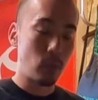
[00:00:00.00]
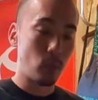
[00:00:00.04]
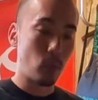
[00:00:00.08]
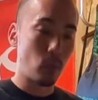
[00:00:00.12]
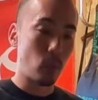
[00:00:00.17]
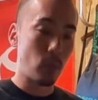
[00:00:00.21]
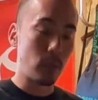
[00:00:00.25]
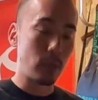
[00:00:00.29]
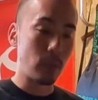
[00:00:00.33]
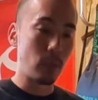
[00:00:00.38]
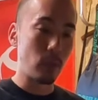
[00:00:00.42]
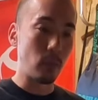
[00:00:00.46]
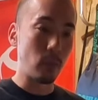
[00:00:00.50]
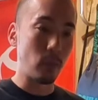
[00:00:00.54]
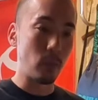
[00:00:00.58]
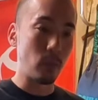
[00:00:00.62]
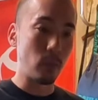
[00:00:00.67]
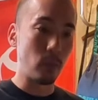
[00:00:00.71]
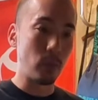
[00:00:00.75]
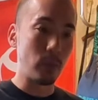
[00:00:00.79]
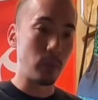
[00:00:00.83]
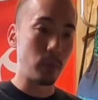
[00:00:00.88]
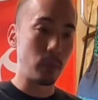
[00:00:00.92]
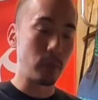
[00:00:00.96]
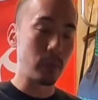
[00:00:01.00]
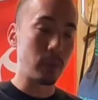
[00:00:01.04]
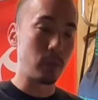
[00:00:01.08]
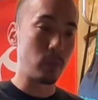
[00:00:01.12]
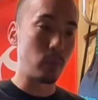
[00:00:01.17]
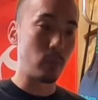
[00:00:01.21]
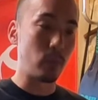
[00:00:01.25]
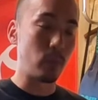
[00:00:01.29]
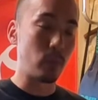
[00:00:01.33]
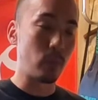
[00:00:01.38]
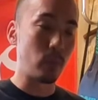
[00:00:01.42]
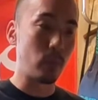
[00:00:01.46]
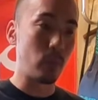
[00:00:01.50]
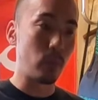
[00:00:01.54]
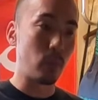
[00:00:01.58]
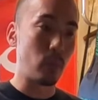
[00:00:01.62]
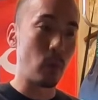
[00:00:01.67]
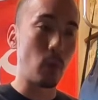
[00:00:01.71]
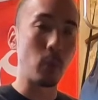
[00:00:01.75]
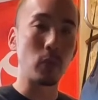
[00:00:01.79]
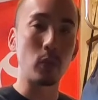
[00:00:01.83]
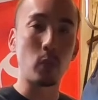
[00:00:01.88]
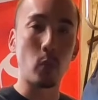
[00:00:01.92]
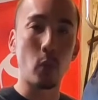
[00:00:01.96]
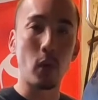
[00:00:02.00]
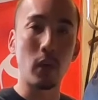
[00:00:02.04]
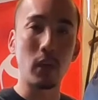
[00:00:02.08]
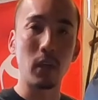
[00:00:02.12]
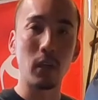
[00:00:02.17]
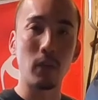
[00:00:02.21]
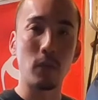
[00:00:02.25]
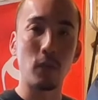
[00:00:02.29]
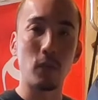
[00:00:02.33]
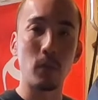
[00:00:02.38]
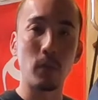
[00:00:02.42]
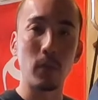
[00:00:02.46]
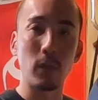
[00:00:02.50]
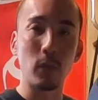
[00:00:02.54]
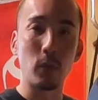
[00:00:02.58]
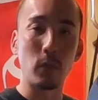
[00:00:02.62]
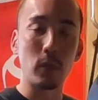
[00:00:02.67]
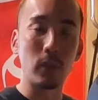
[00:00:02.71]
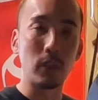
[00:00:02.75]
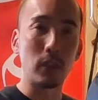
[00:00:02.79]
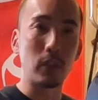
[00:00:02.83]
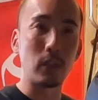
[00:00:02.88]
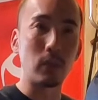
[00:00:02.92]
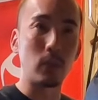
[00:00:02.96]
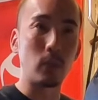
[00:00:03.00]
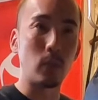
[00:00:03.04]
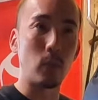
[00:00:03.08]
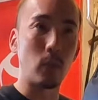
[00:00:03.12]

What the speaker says: What was working for me was